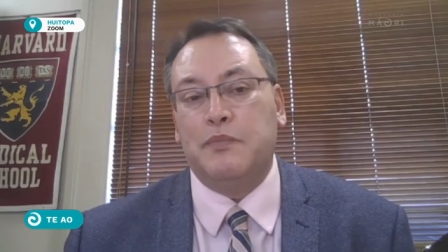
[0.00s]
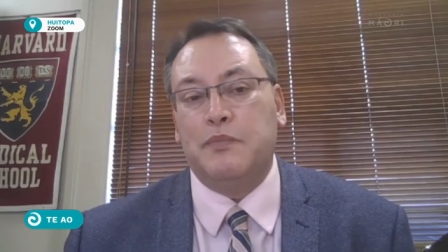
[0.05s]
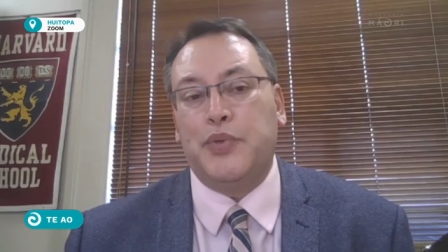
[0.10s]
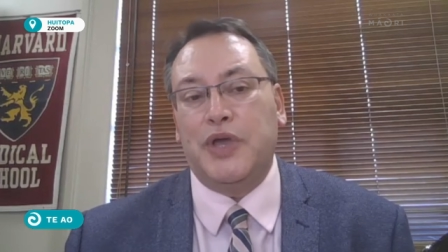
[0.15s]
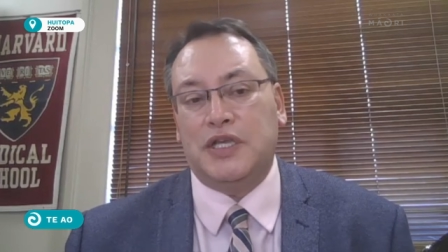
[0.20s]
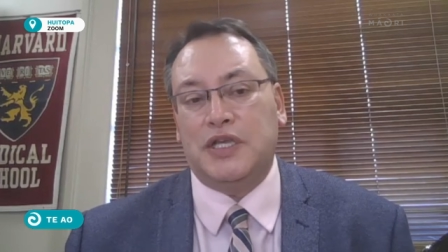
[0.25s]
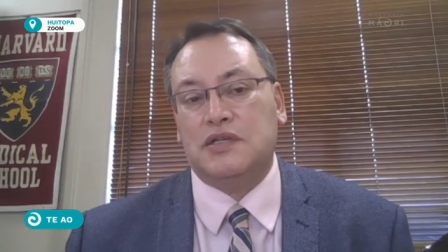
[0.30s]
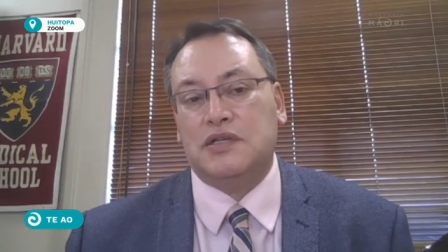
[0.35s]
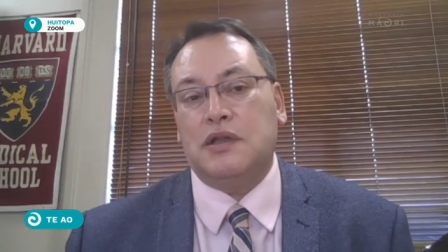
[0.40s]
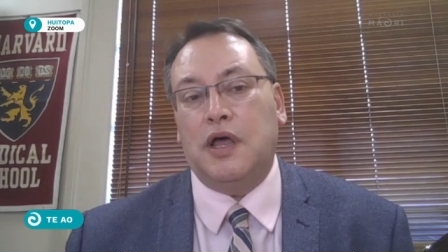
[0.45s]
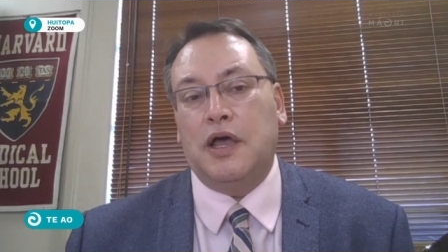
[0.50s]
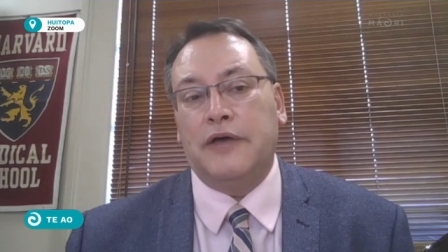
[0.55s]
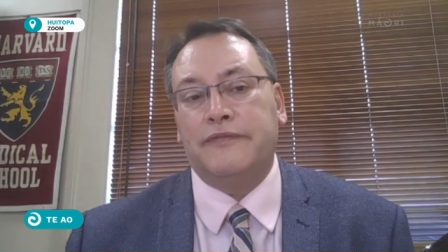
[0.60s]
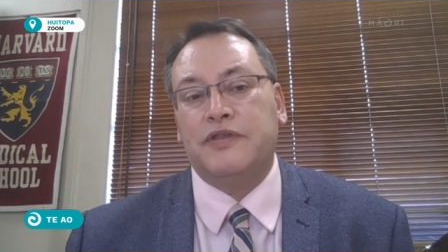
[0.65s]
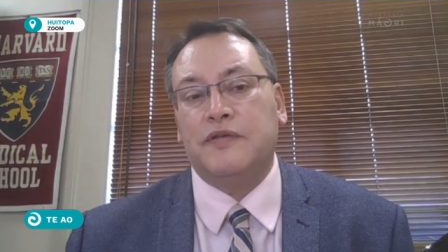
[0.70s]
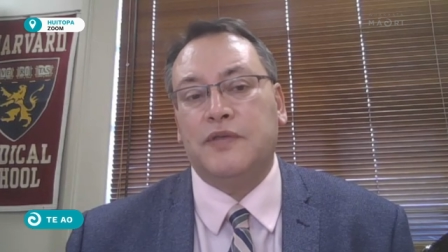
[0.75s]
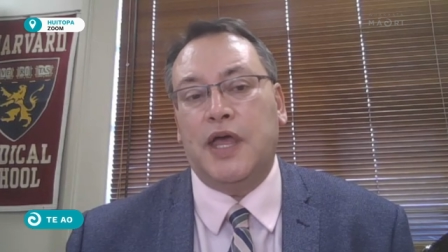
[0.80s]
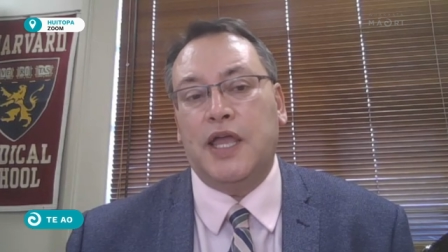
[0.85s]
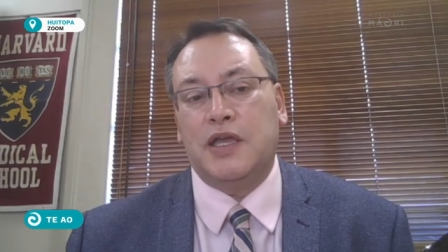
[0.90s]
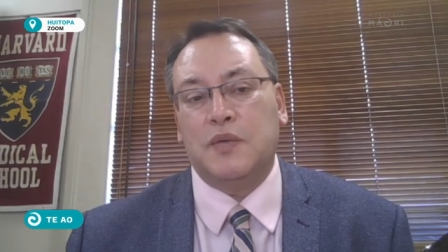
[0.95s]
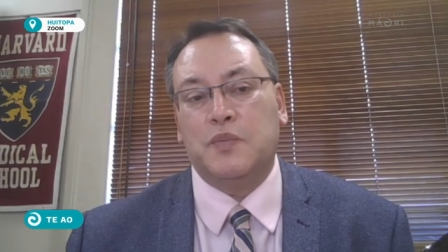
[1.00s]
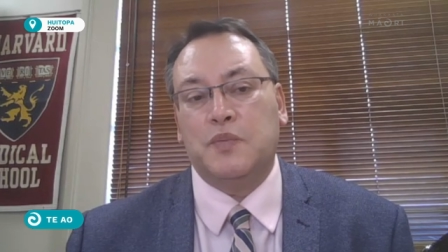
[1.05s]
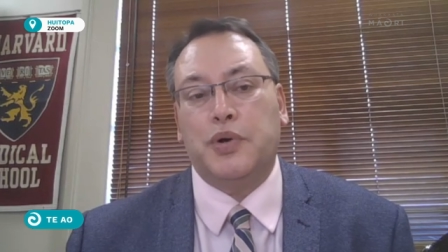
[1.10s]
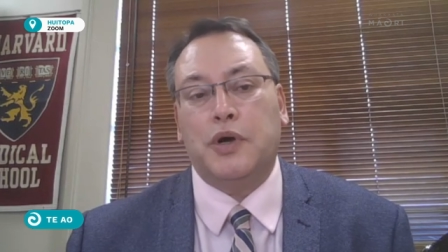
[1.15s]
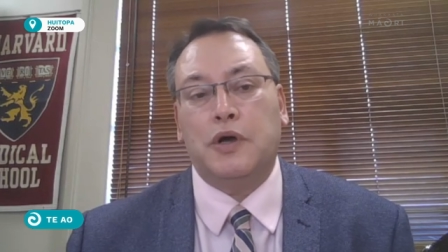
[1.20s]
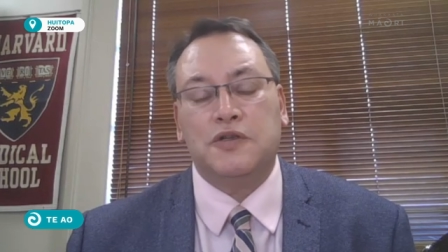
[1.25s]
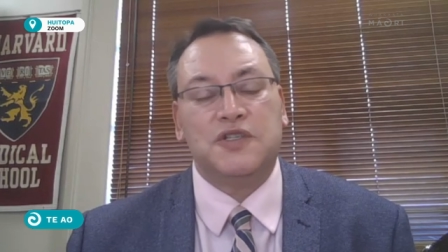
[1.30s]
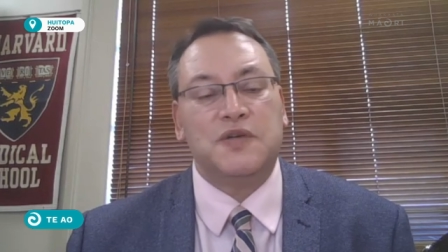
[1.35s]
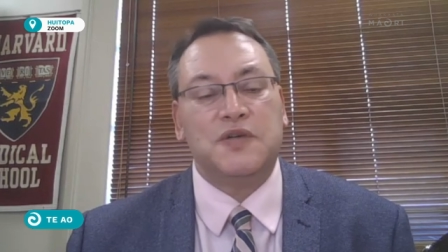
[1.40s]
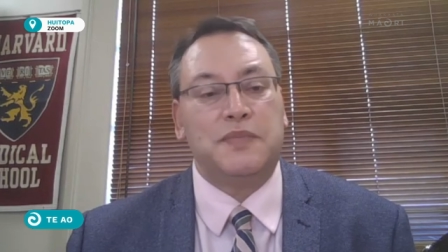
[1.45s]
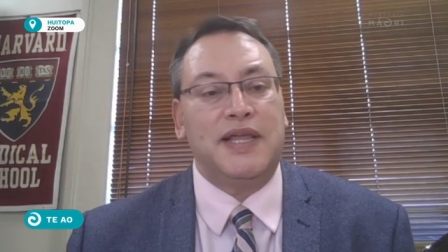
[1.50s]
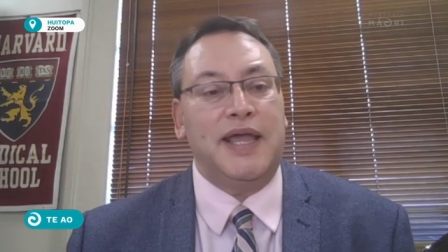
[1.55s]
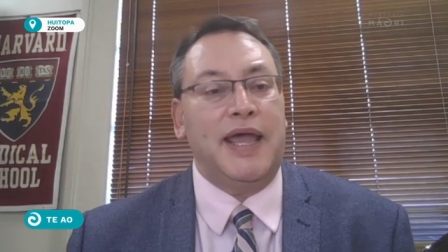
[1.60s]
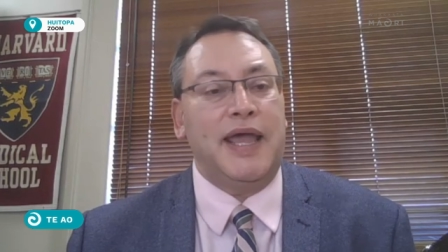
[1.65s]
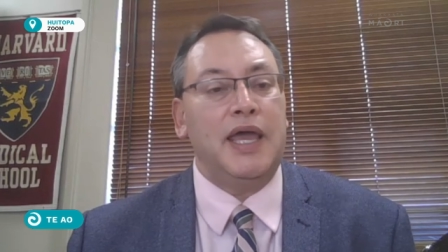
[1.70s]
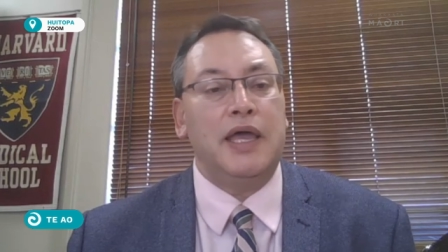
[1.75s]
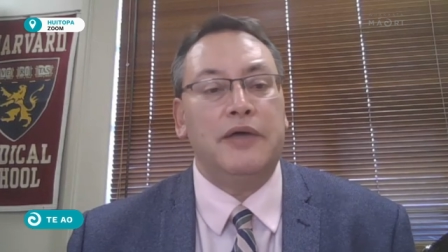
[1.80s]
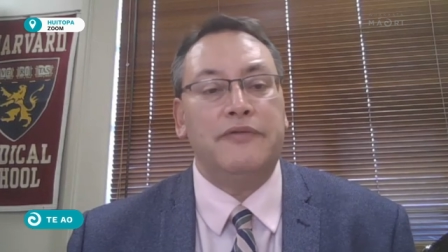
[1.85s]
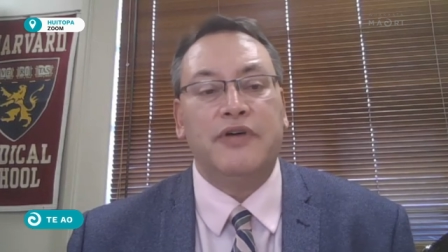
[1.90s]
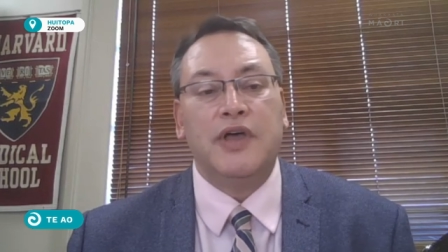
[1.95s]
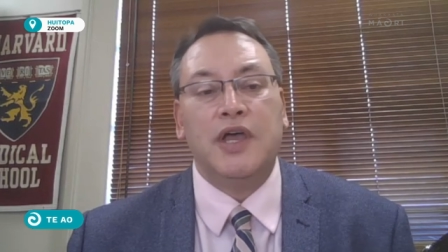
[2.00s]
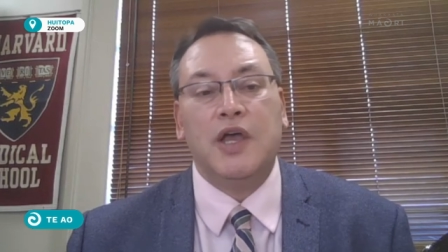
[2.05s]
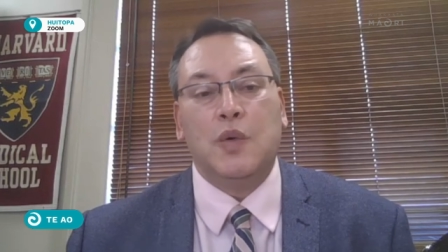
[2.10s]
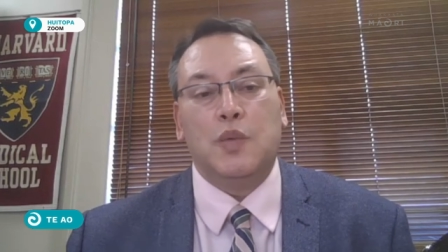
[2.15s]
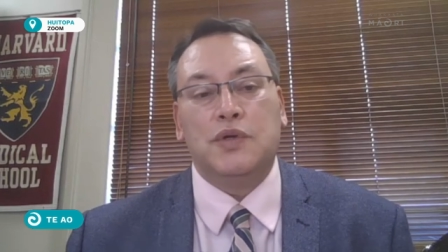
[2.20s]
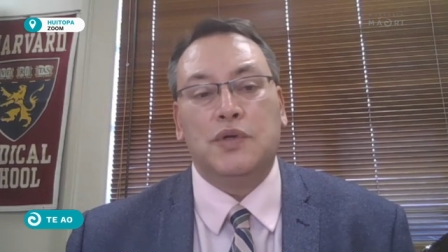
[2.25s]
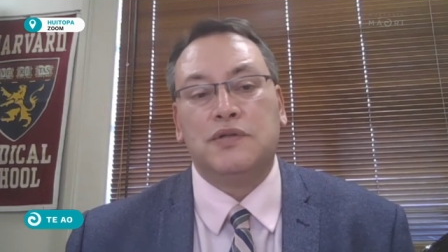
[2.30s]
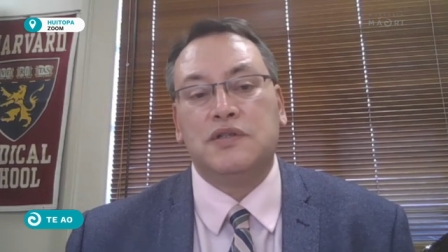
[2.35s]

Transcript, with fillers: the best life that they could possibly have